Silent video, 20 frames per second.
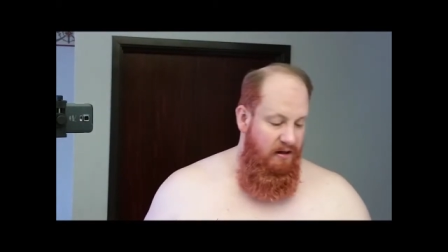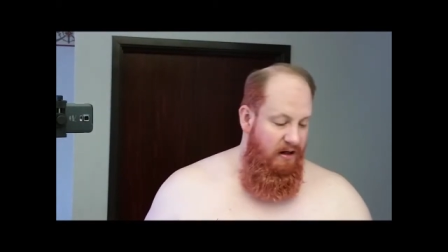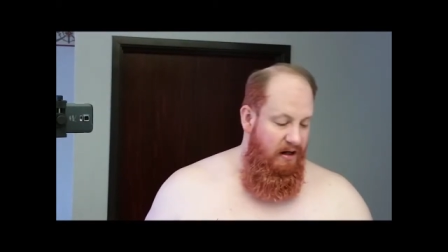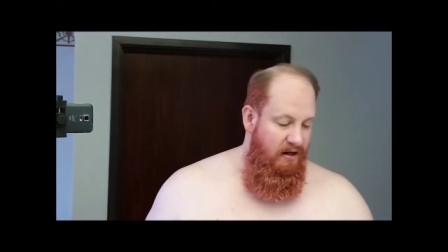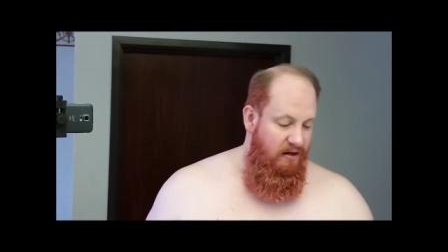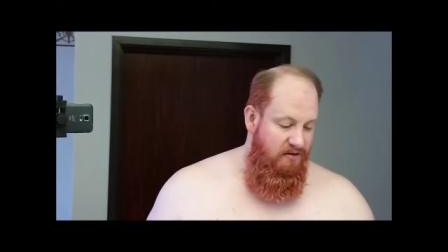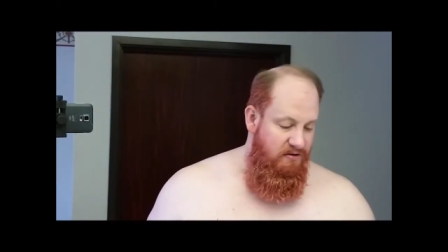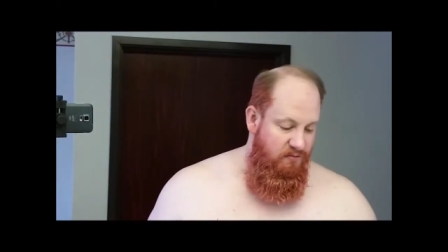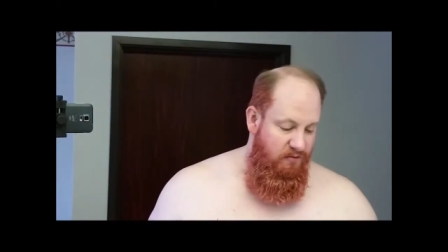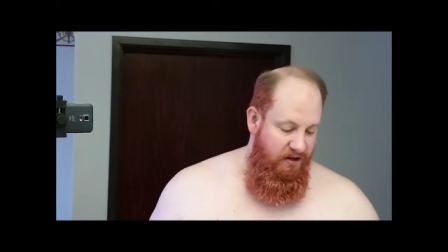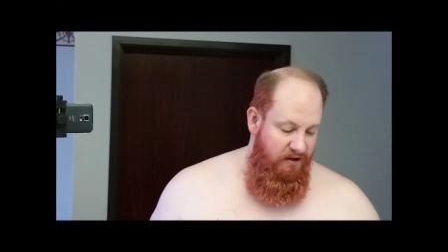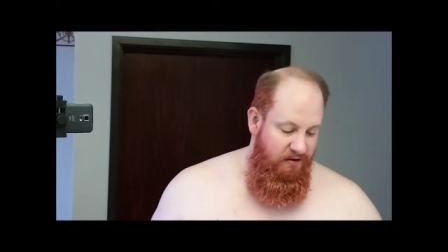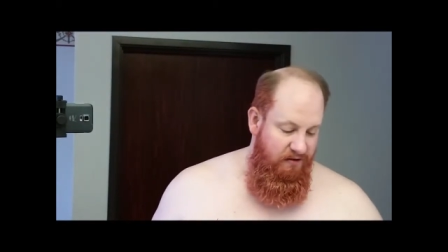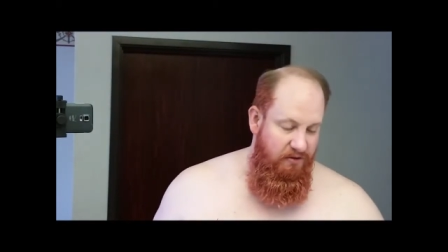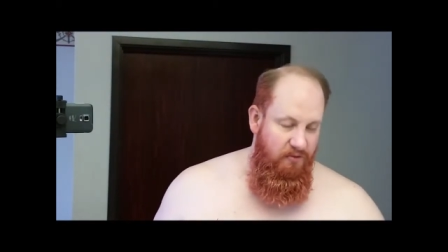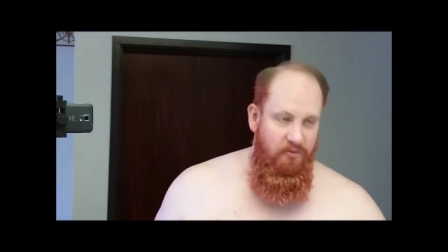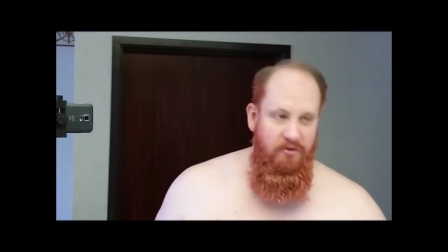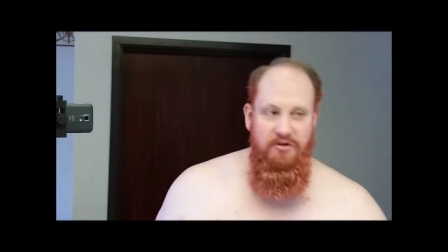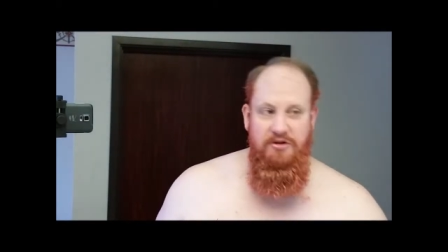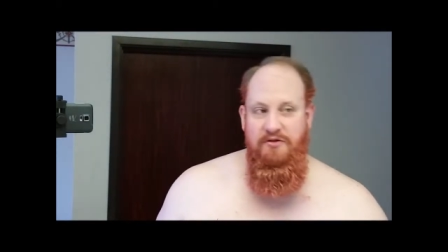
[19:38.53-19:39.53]
It's why you
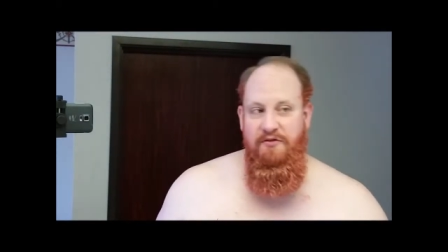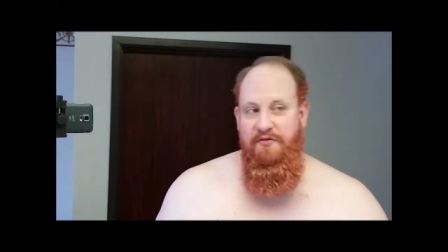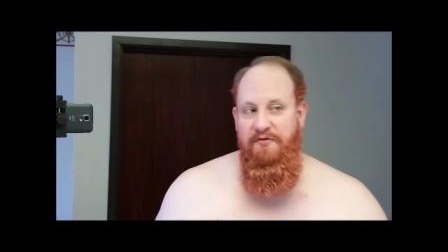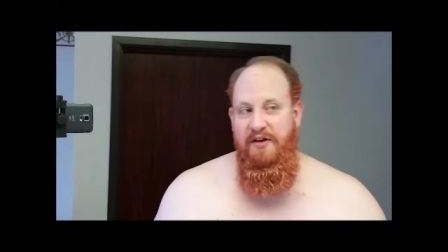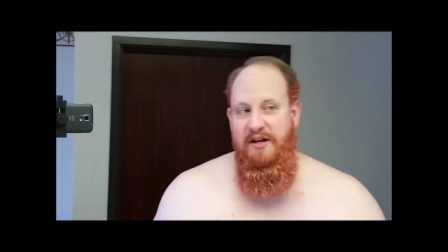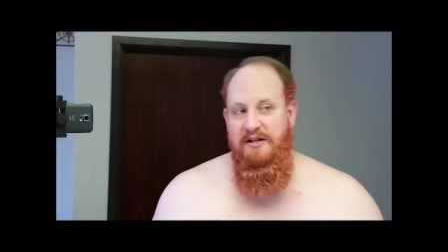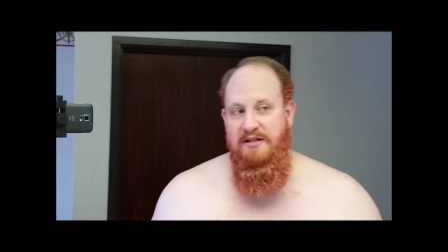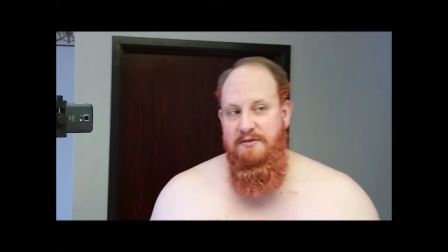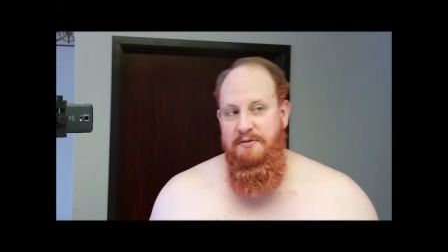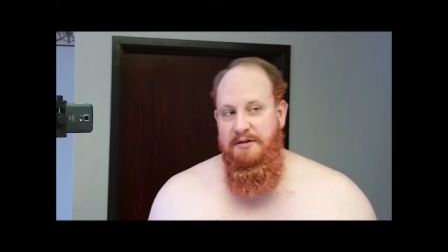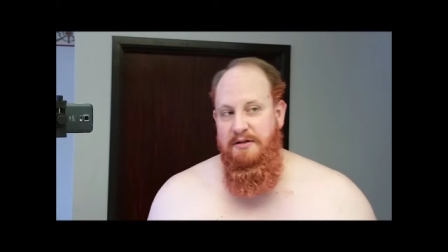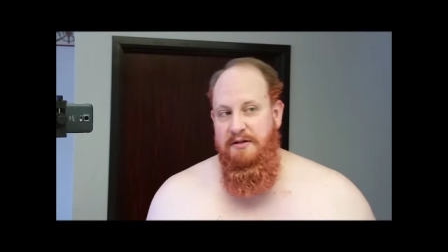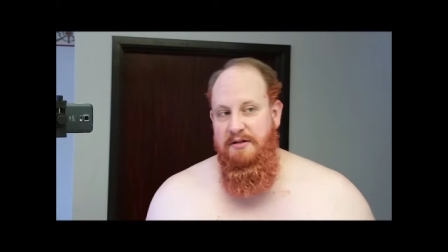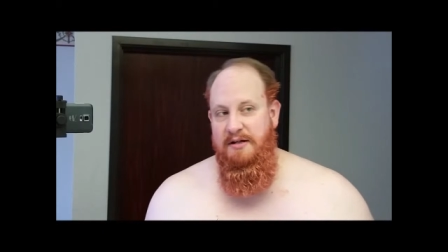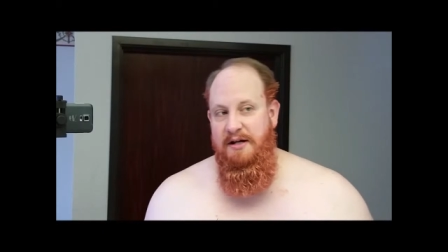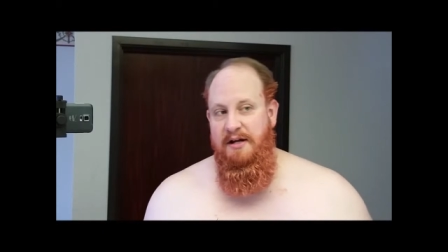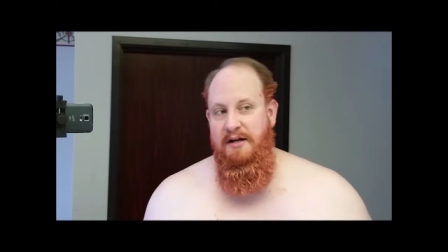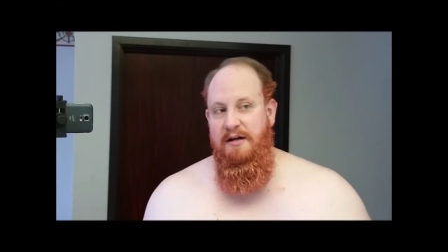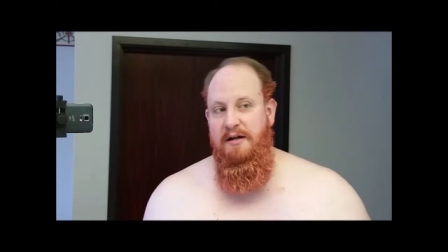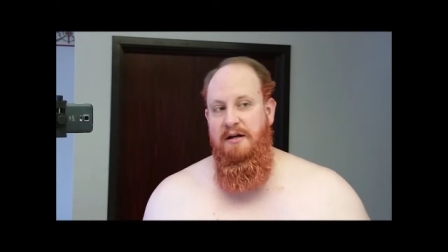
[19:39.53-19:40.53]
have to wash your face when you're
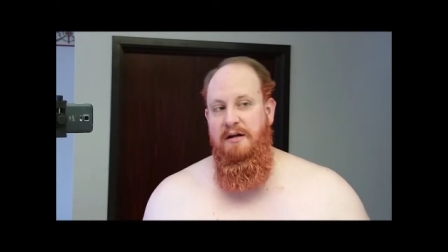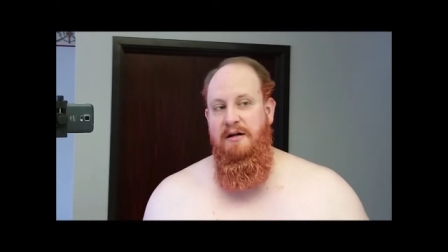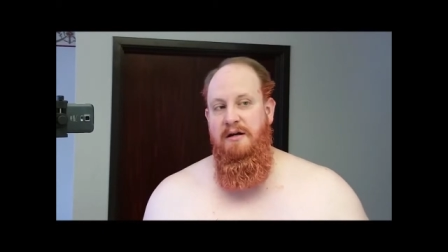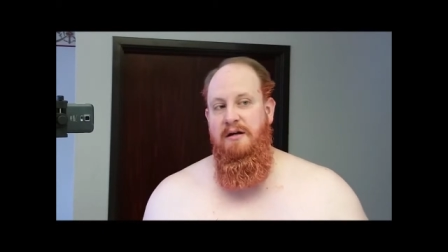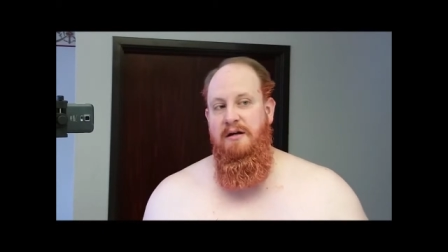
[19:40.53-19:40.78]
done.